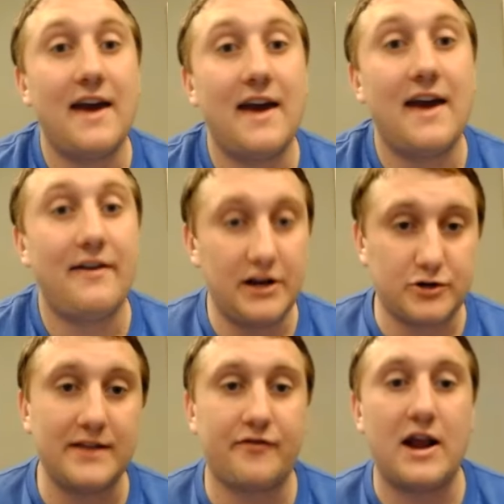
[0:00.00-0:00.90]
And then he
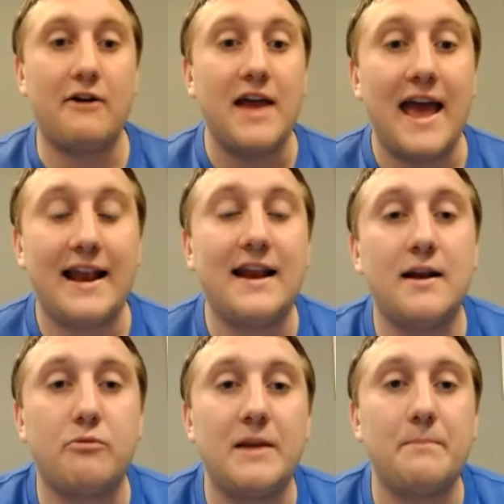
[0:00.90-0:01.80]
transferred out and
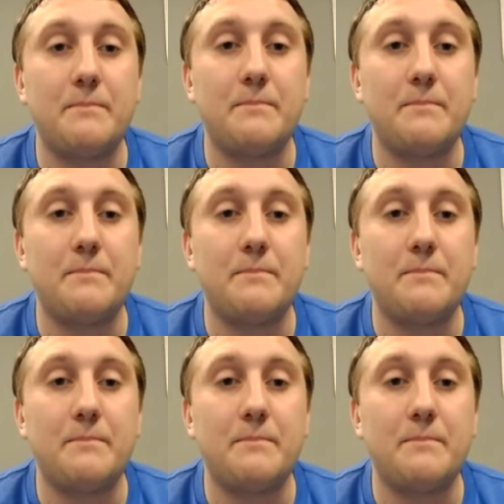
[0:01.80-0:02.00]
ended up winning